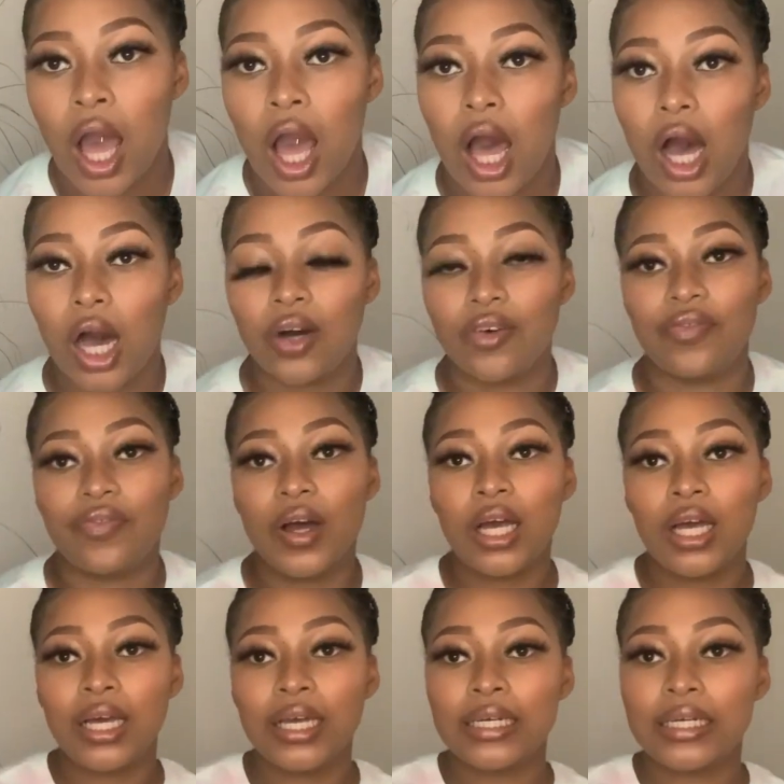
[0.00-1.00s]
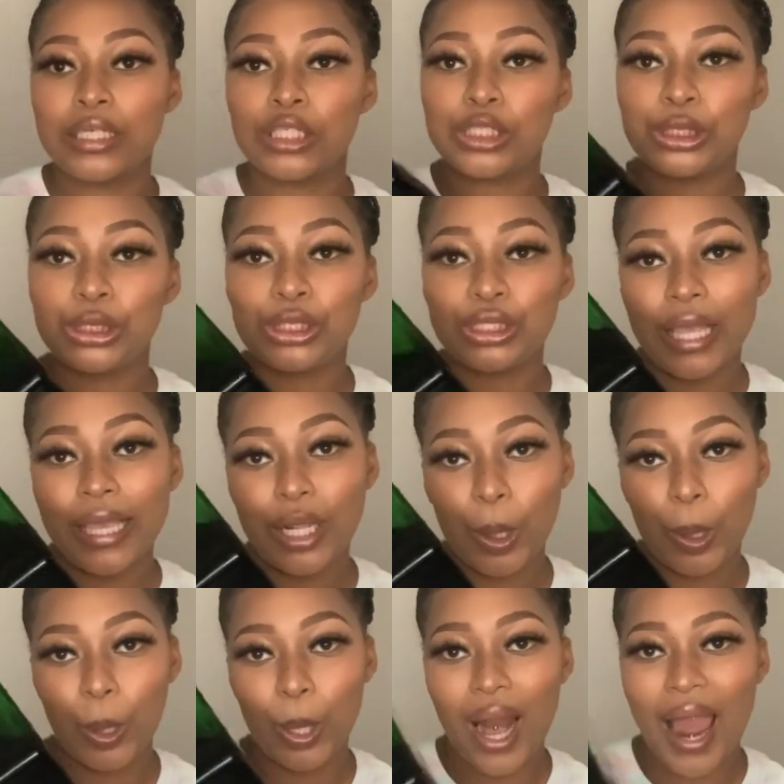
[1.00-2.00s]
of
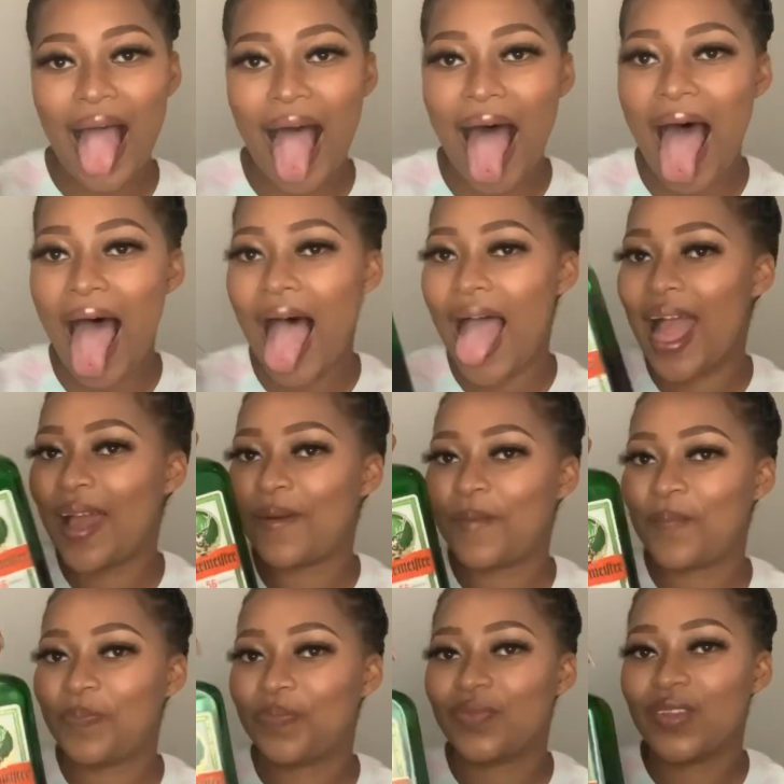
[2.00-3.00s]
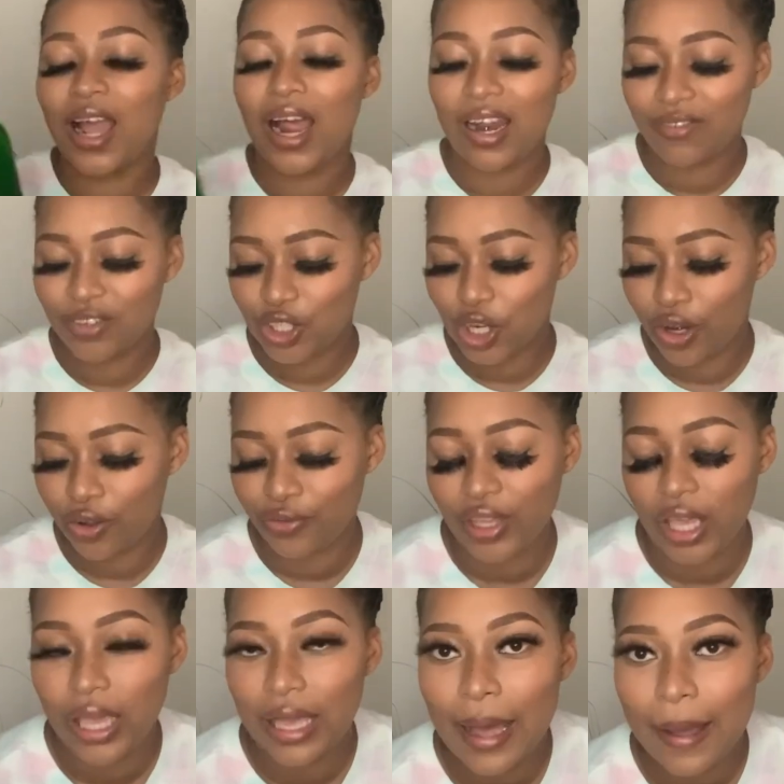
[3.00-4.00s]
Jaeger. I'll have a shot of
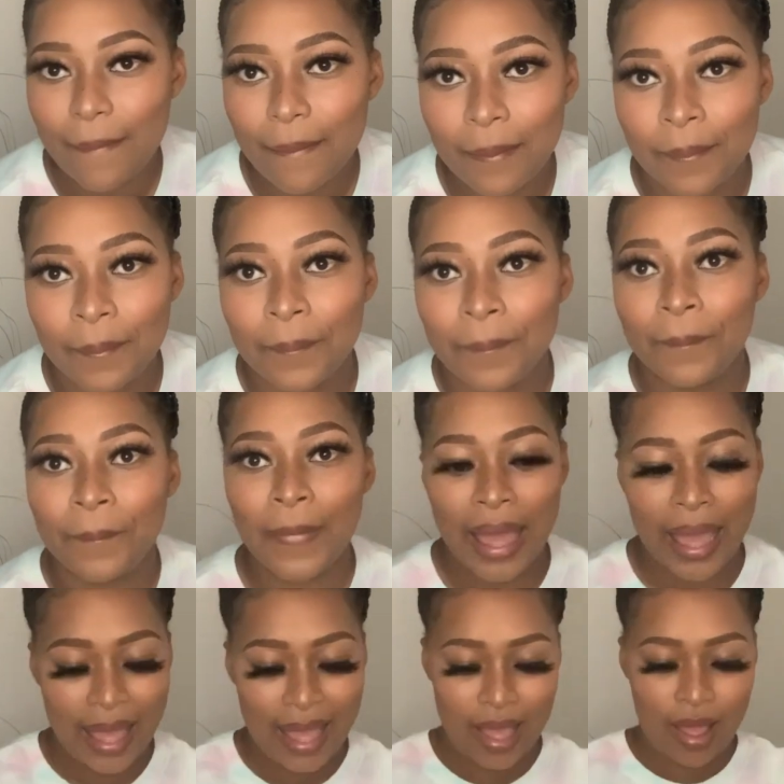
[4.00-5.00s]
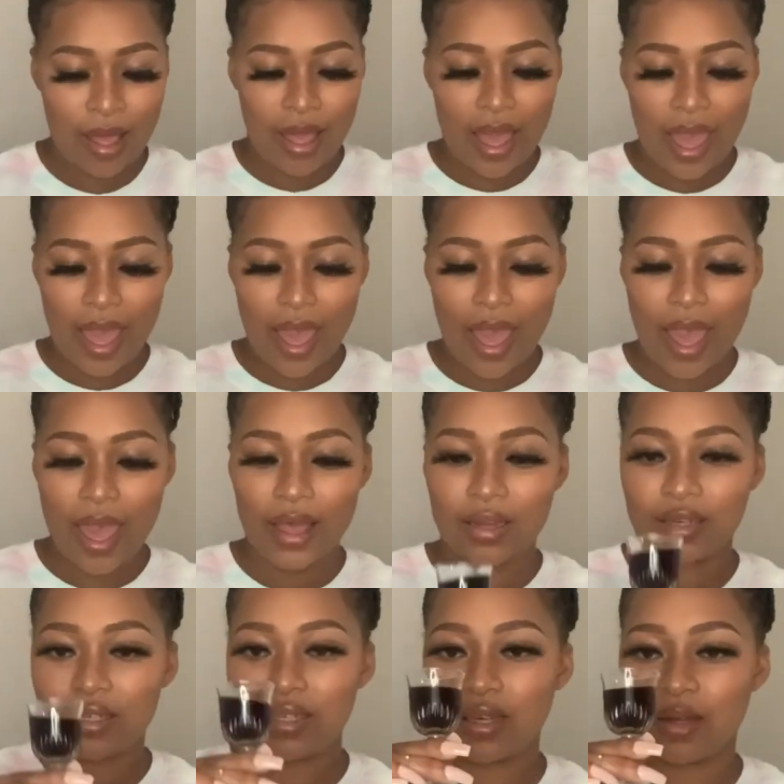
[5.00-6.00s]
Jaeger.
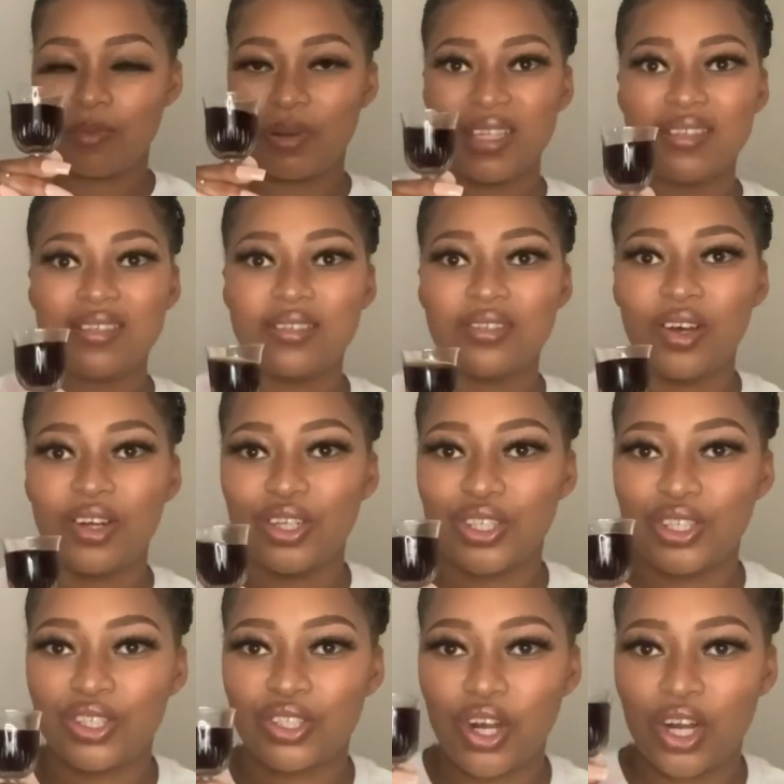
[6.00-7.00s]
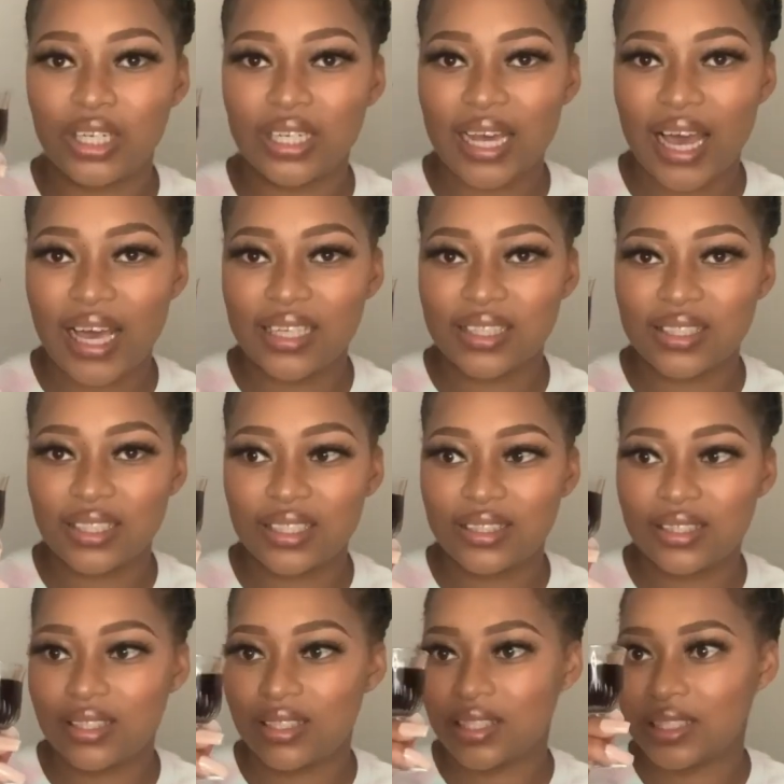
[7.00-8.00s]
And, but this is not a shot, guys.
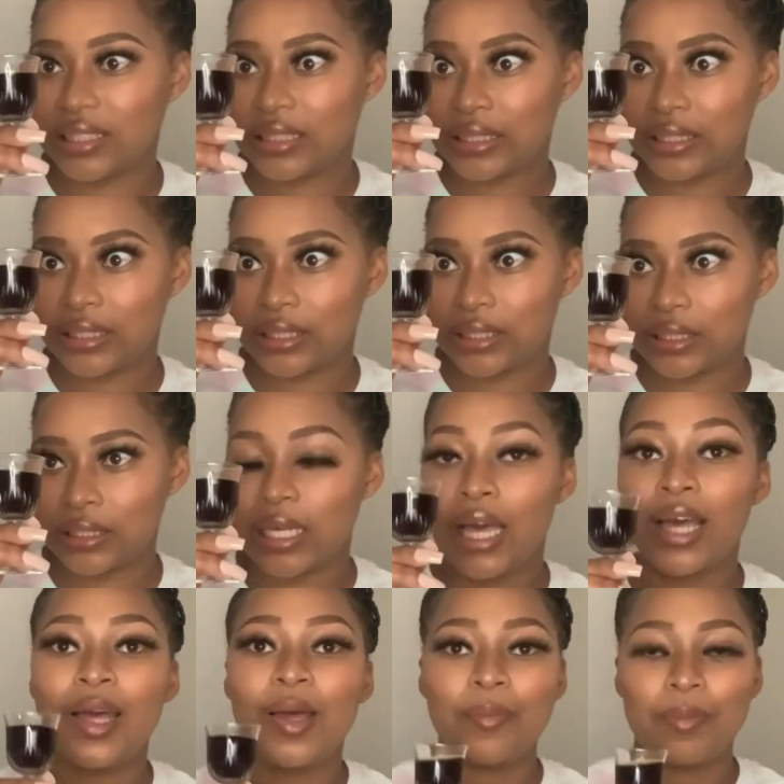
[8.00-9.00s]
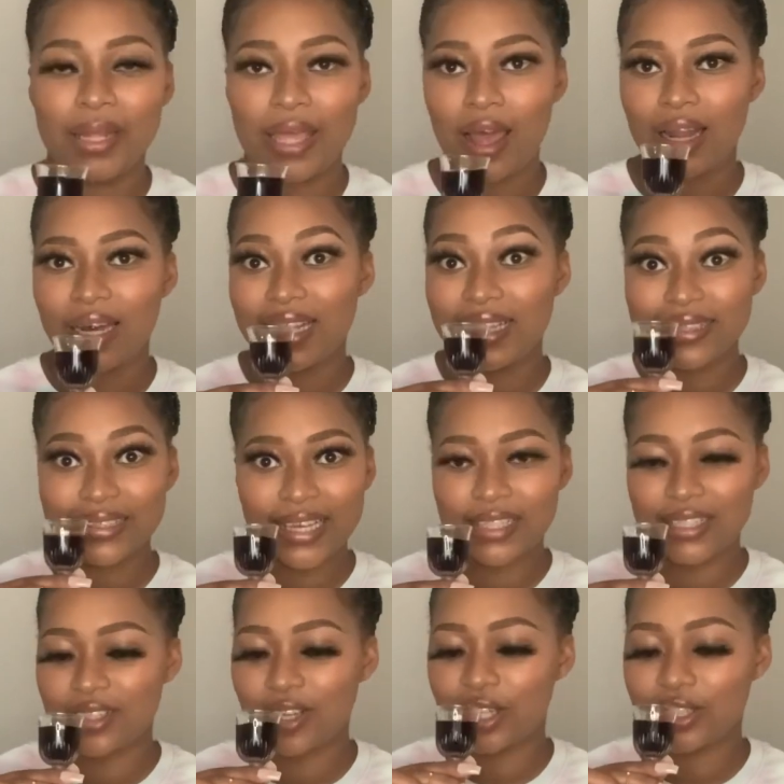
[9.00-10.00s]
It's, but yeah, let's get
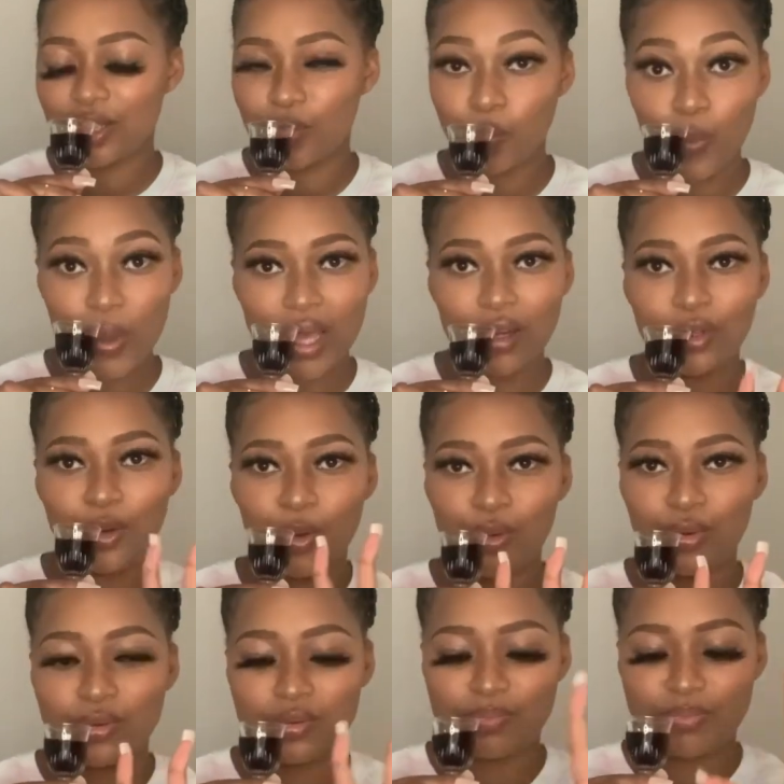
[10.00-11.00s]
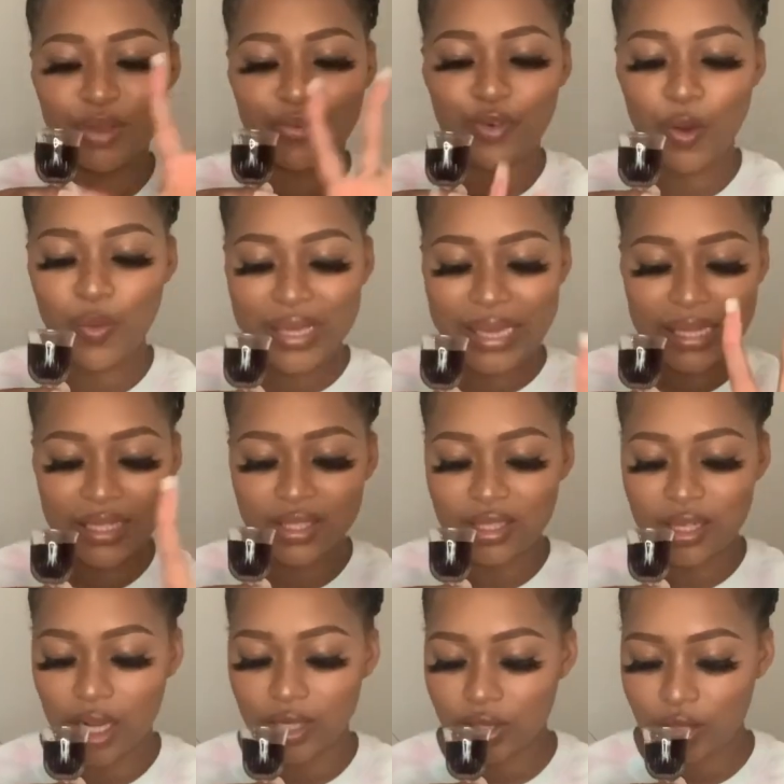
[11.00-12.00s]
started. Wait, no, before we get
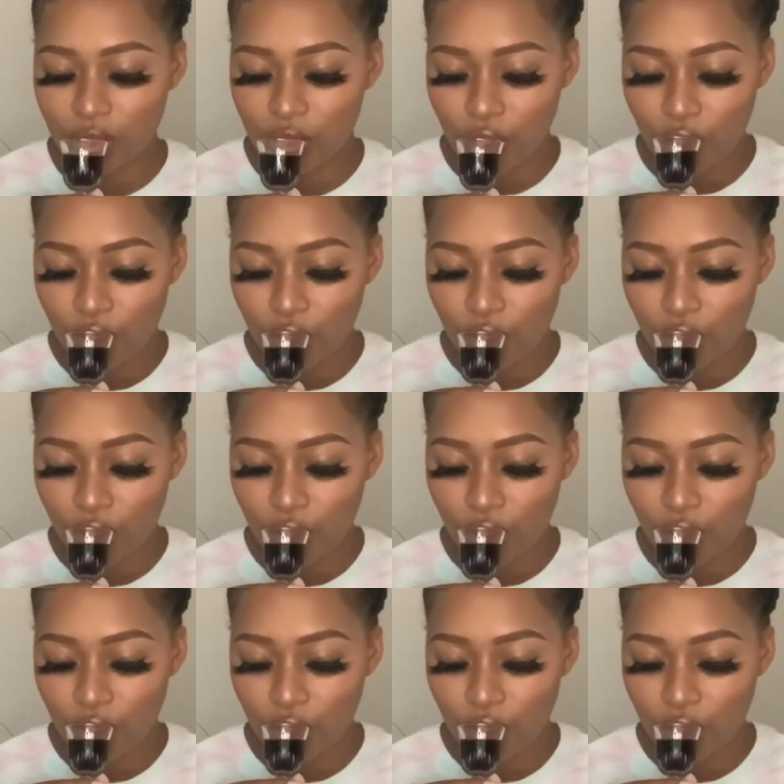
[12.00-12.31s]
started.